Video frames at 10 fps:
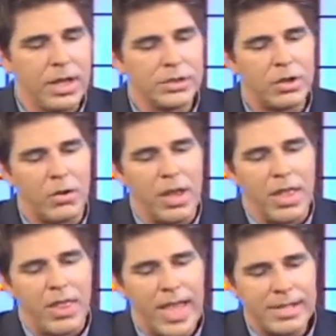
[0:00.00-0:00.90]
So
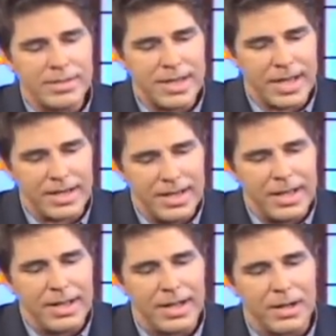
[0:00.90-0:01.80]
that said,
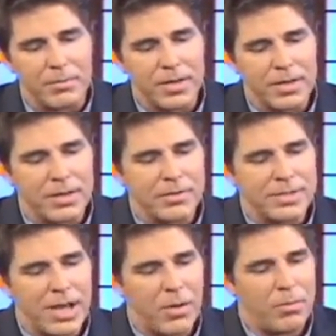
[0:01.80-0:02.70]

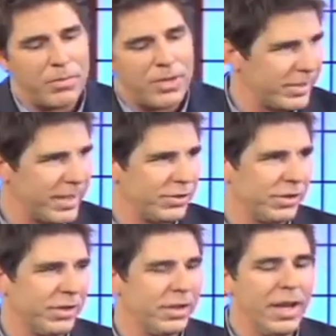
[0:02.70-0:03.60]
tell
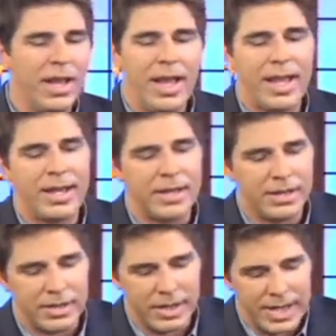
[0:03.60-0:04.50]
presentation. And
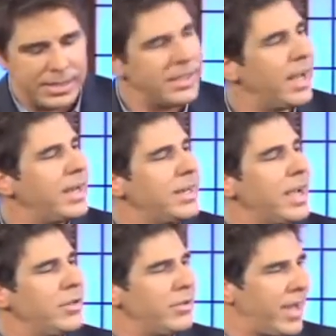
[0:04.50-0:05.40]
in
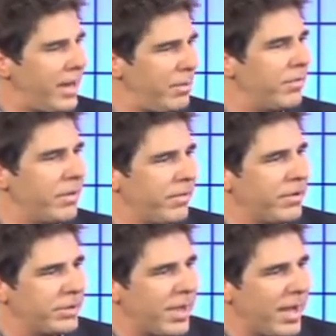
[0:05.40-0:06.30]
1998, you came here for the
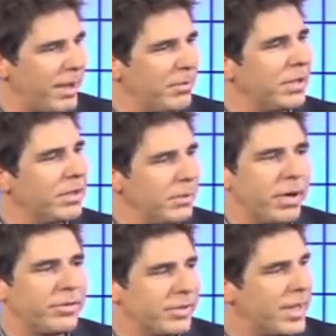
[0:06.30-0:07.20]
first time and did a
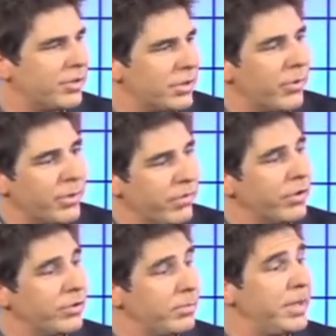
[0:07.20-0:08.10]
presentation on
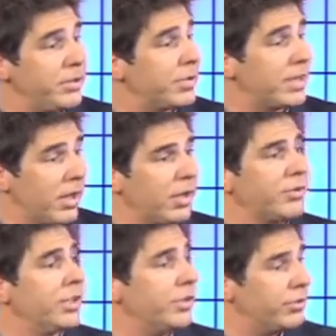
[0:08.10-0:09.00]
reverse speech
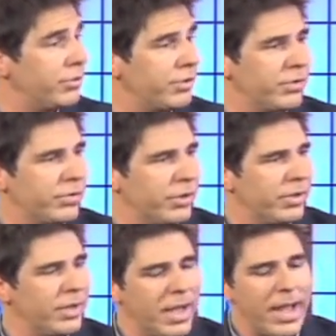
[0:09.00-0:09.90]
technology, introduced us to
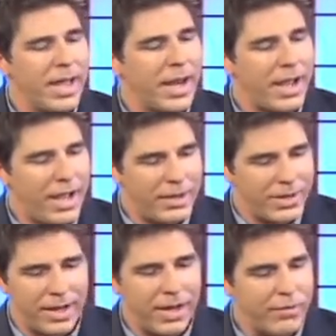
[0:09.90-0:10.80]
it. And
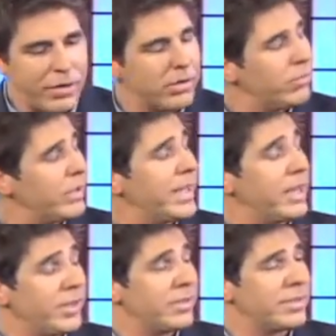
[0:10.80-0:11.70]
I never really
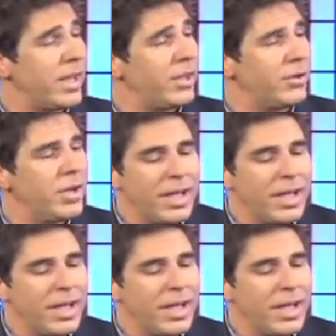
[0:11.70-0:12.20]
got a chance to tell you,